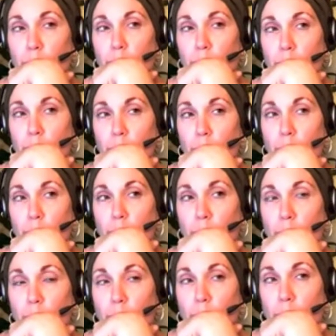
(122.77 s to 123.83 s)

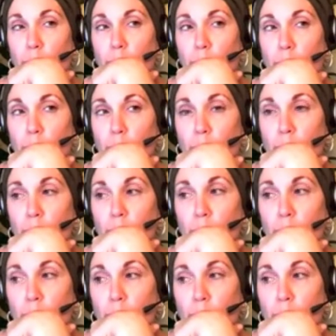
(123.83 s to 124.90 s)

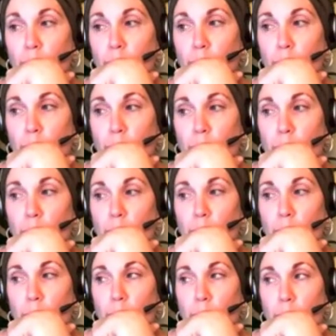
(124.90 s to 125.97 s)

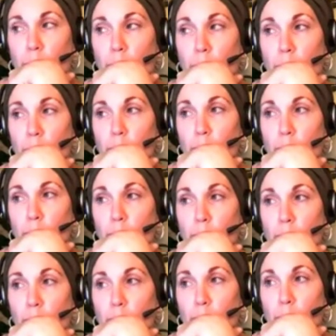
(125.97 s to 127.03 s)

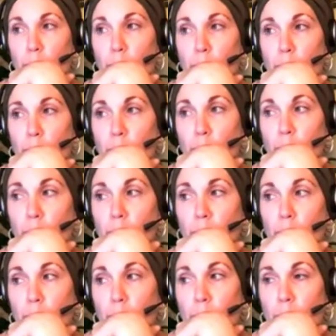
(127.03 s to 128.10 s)

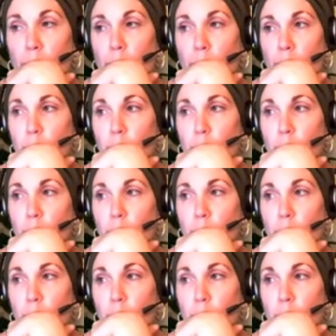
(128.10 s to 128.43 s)
(silent)